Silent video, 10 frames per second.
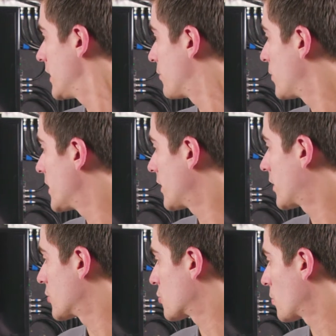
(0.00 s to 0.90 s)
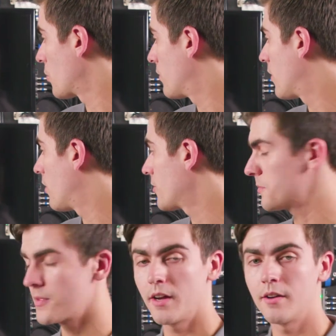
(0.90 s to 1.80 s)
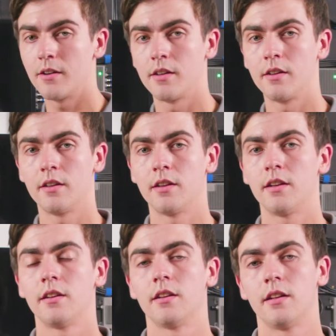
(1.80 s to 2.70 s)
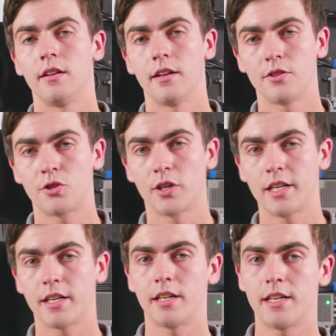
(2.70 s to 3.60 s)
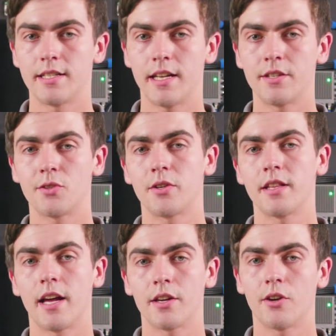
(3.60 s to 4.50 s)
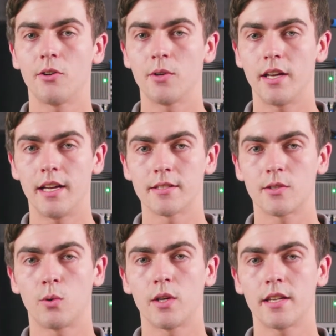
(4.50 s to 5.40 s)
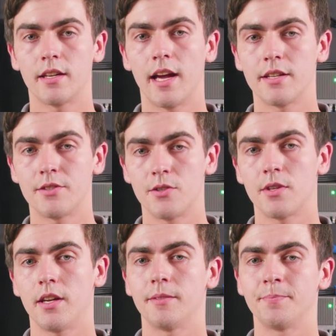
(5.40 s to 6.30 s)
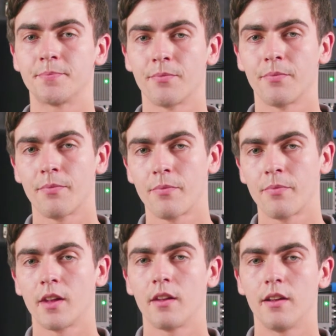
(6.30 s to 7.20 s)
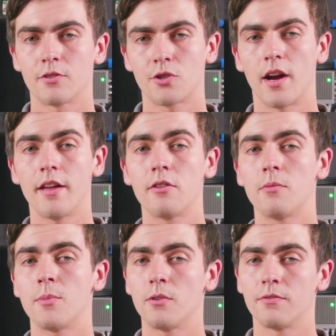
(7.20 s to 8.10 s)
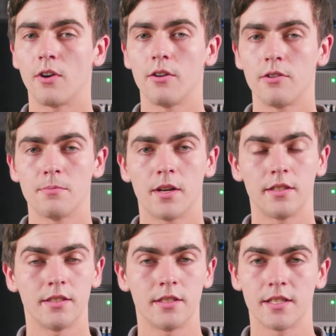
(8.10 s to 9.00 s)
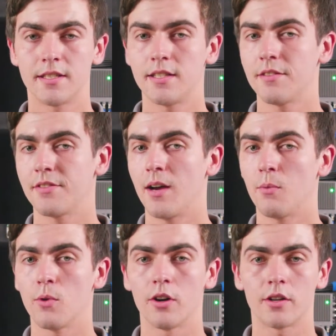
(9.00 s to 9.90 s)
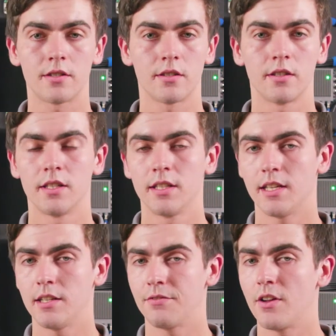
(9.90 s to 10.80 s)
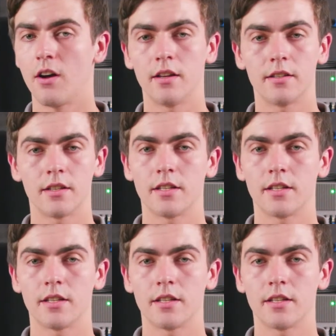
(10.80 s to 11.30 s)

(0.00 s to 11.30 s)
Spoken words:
if we can control the volume there. Now the trick is entering that code as quick as you can. Now try the remote volume button, see if that worked. If not,